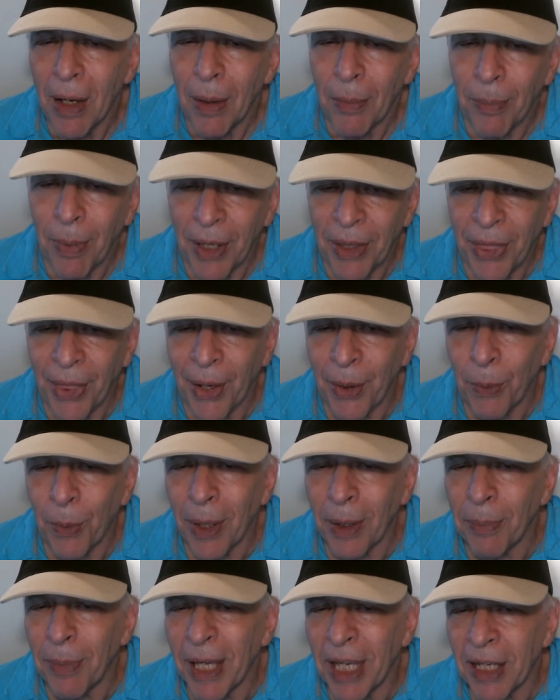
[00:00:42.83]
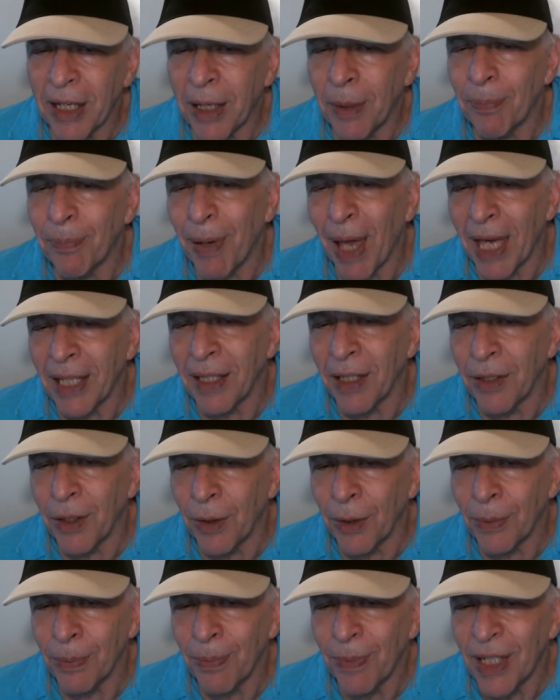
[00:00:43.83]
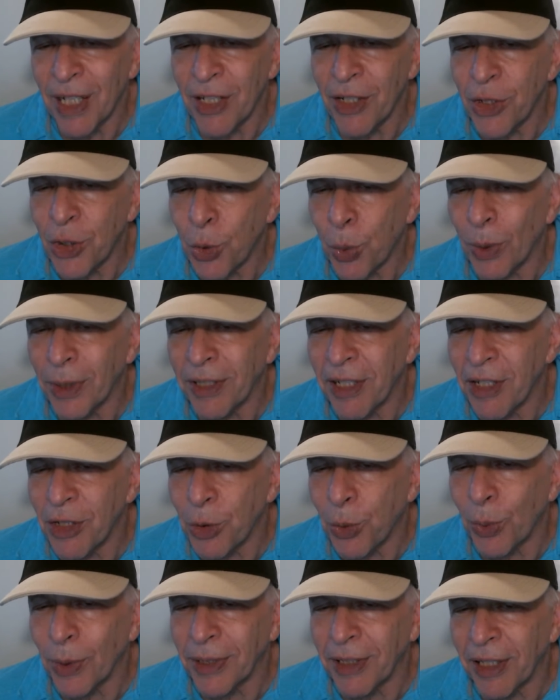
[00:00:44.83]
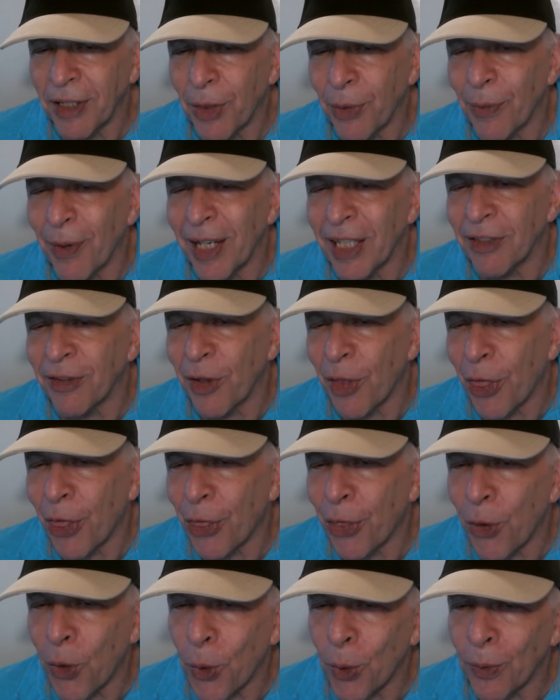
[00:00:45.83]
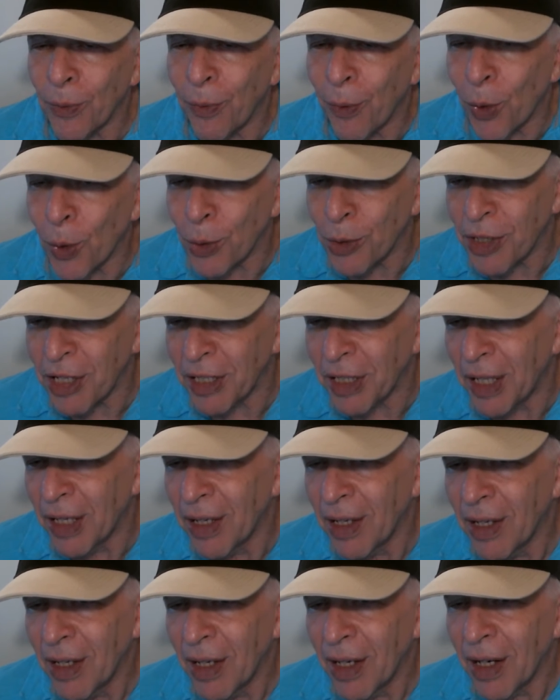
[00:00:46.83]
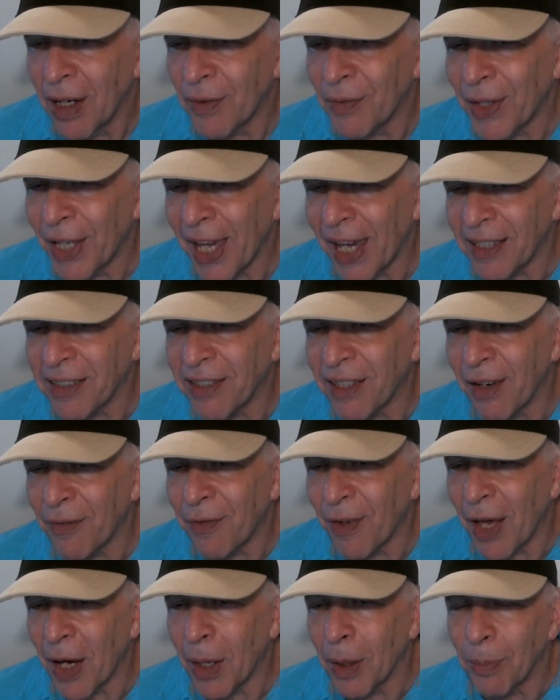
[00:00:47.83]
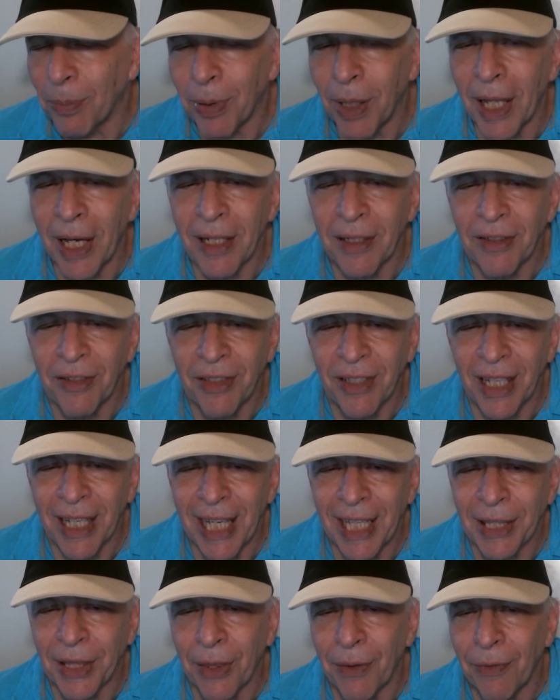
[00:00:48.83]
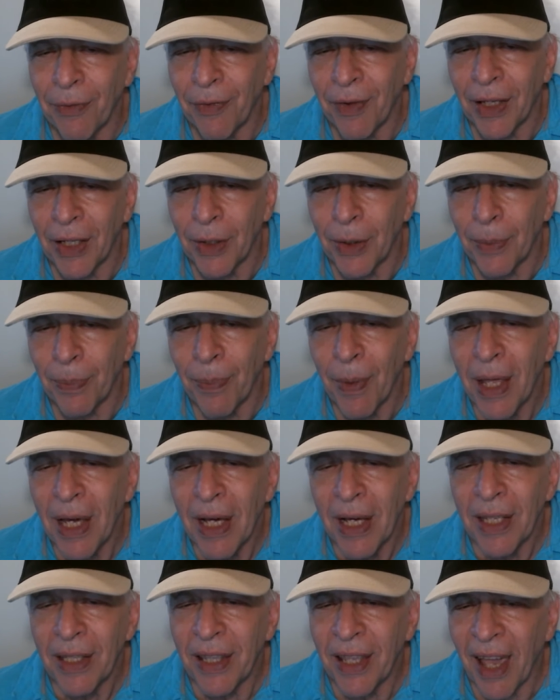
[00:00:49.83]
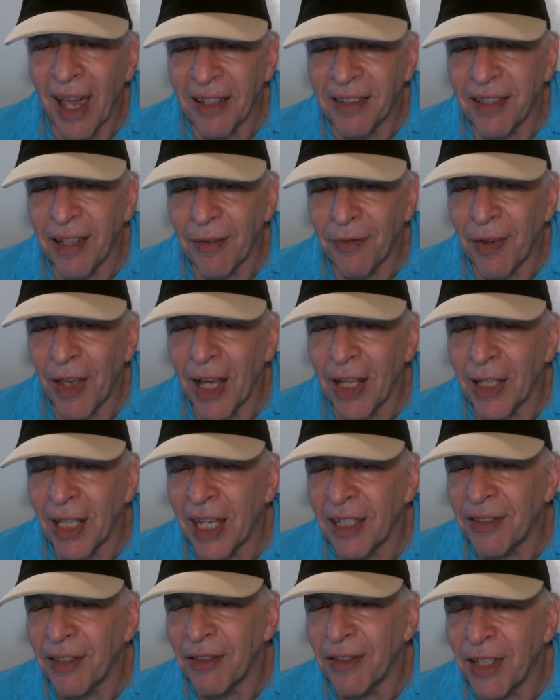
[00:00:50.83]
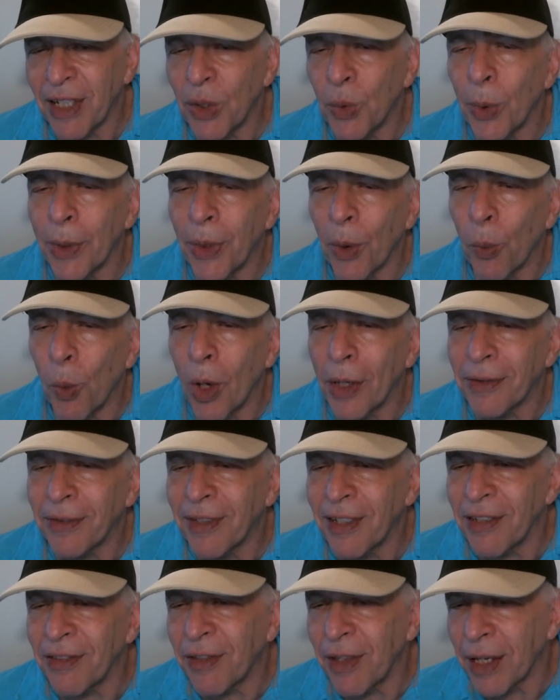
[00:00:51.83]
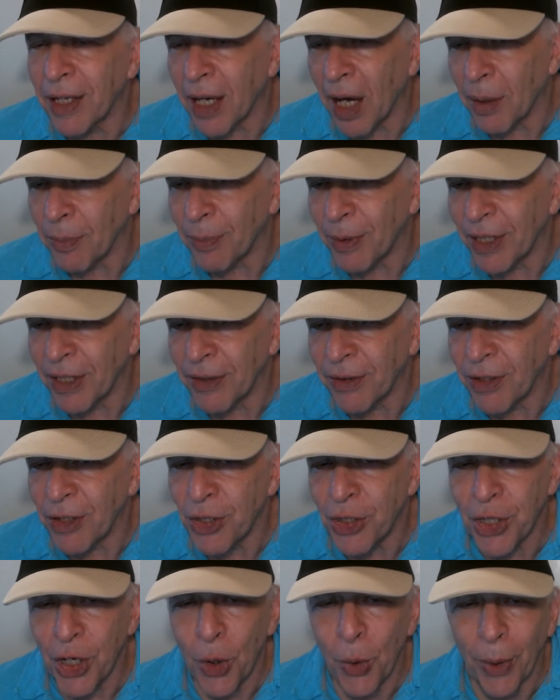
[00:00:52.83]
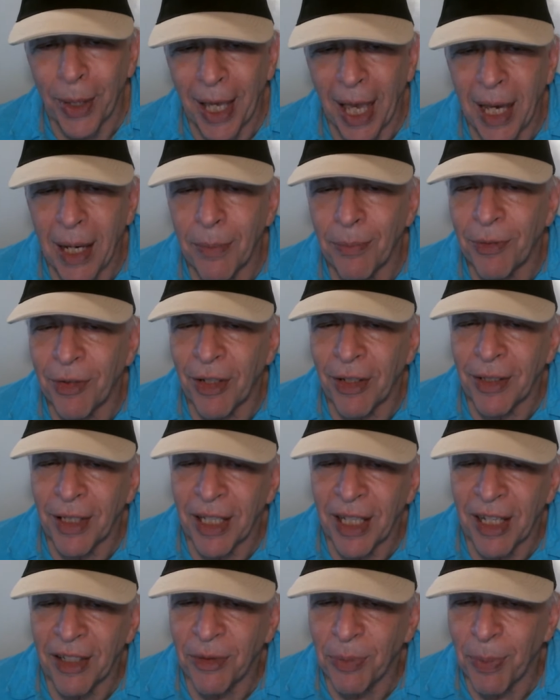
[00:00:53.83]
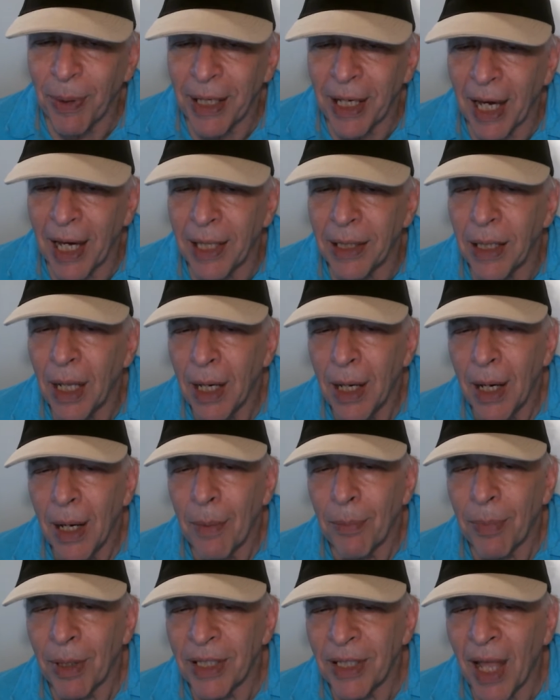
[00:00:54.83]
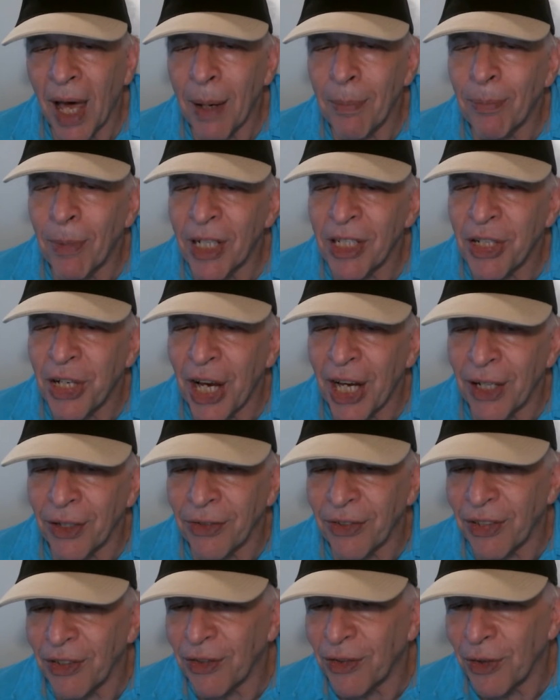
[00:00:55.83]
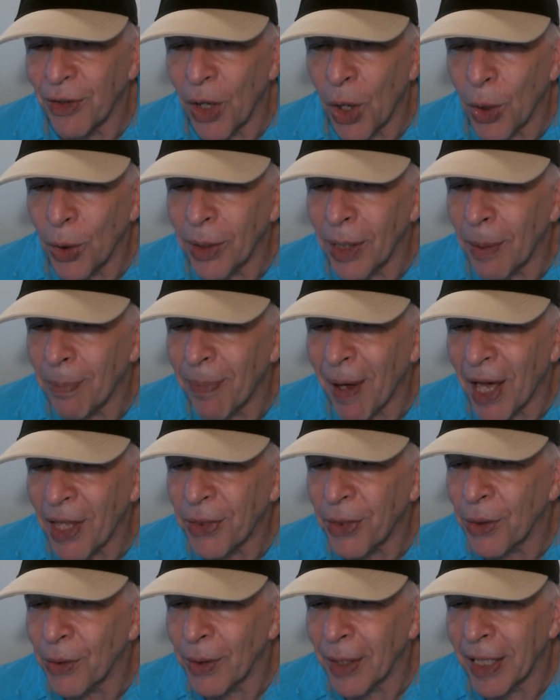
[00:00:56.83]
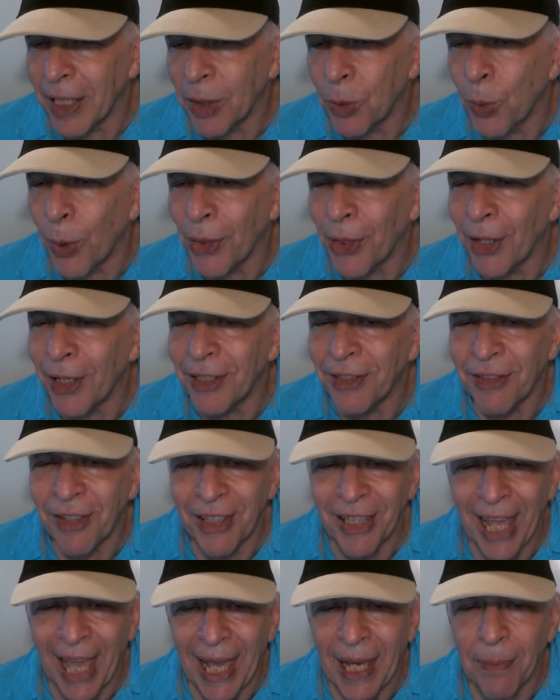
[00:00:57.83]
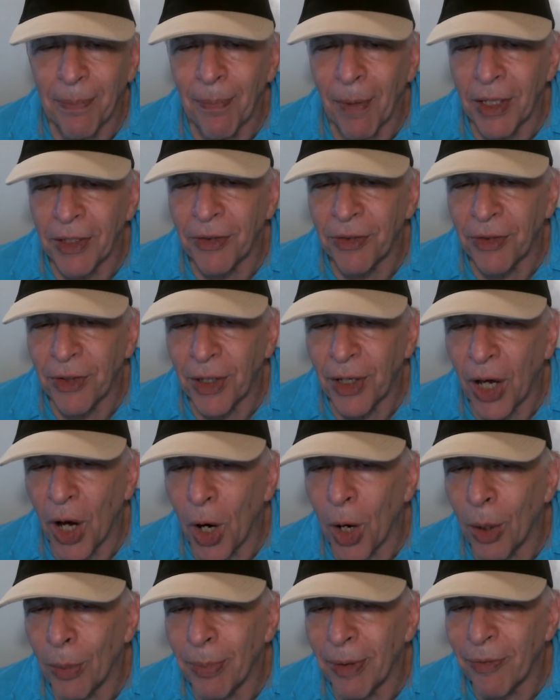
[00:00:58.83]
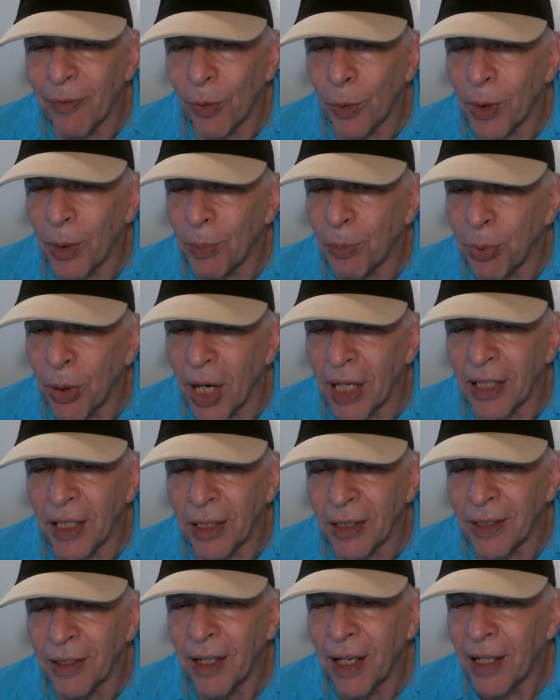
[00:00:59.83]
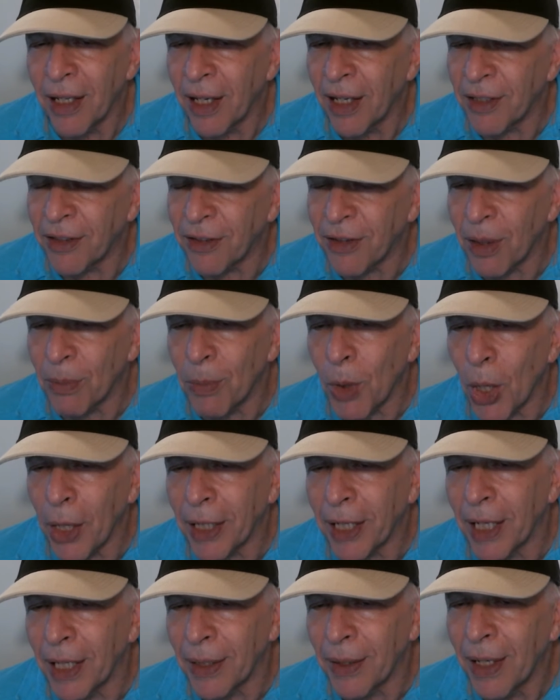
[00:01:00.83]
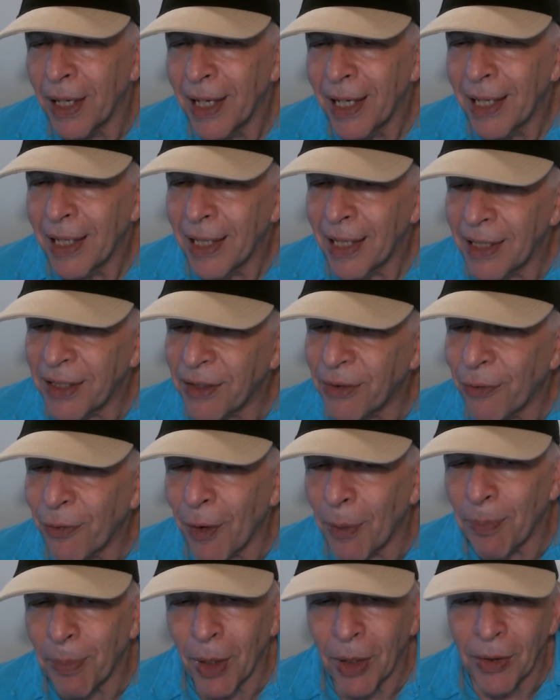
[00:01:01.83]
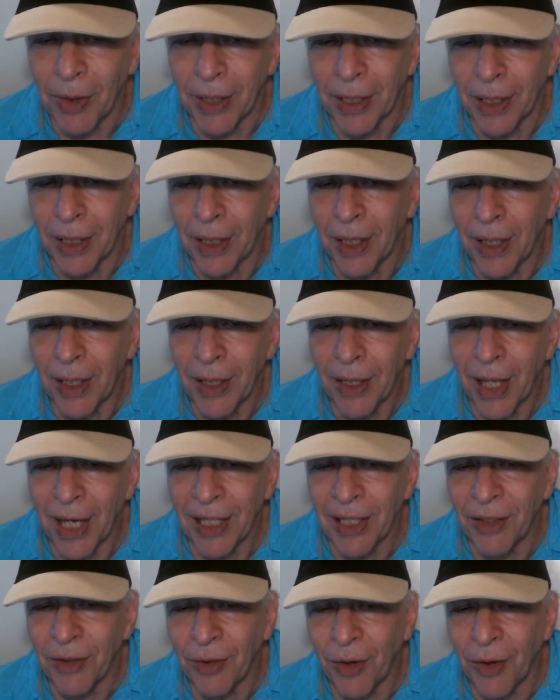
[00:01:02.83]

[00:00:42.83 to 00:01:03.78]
but there will be a competitor in 2023 as a third version of the XFL plans to hit the field. The XFL has a deal with the Walt Disney Company to show games on ESPN, but not much else is known about the league with less than eight months to go before the product hits the market. It's a football league, that is